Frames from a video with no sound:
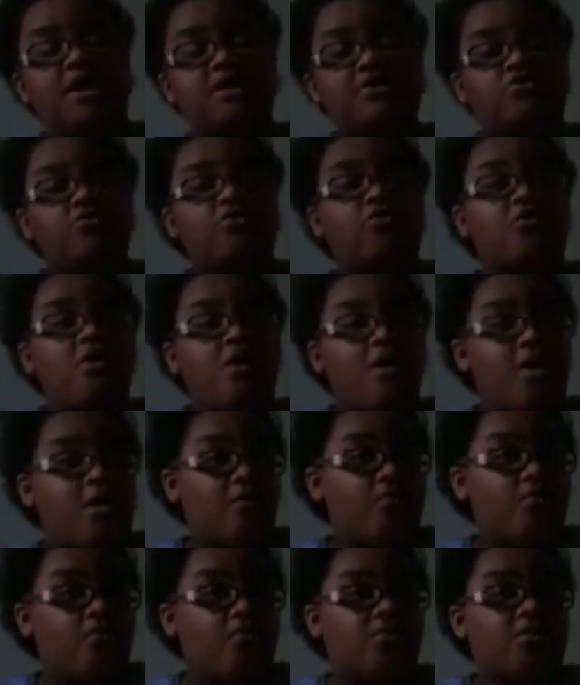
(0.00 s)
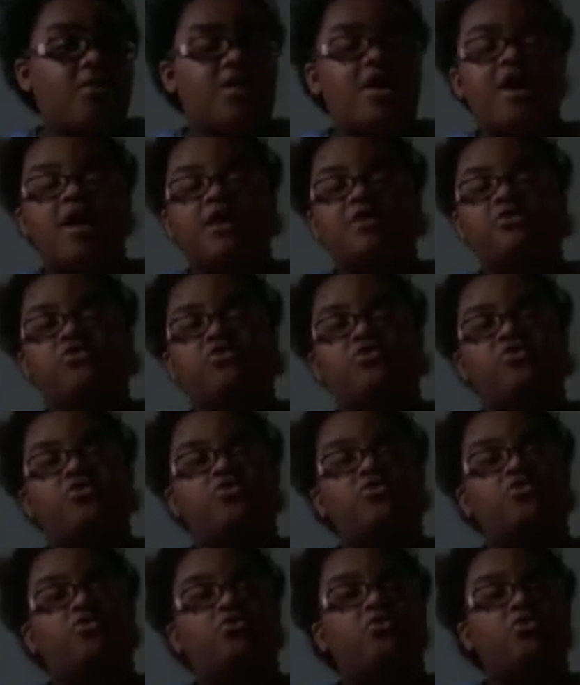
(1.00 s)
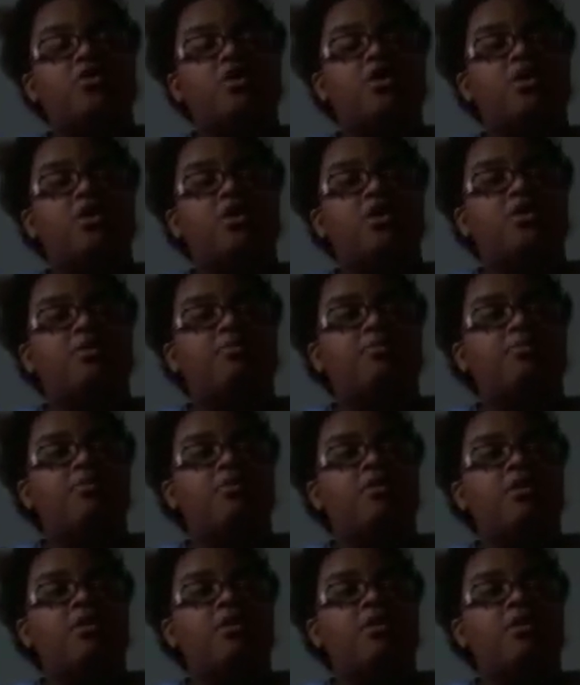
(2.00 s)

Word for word: do artwork. I do um,